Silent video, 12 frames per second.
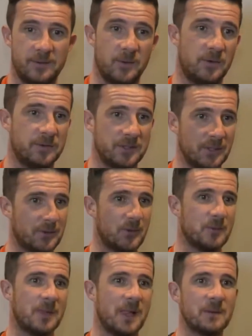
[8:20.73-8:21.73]
Obviously
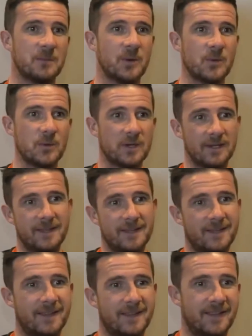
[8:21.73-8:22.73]
took Blackpool
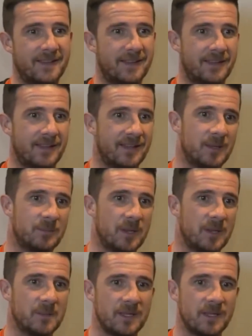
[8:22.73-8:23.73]
in the
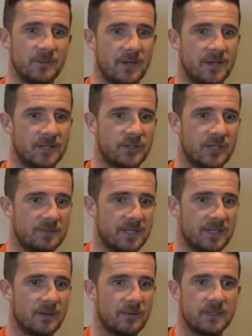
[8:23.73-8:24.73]
Premier League. What an achievement
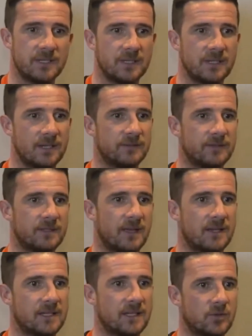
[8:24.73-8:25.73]
that was, and he's done a
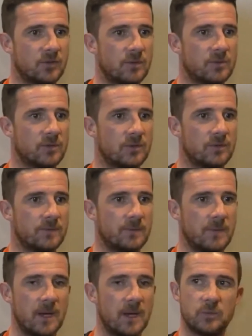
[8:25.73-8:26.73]
fantastic job. So
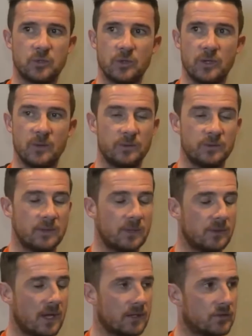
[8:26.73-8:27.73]
I'm sure he'll
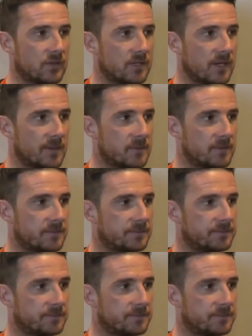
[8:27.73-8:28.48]
get a good reception.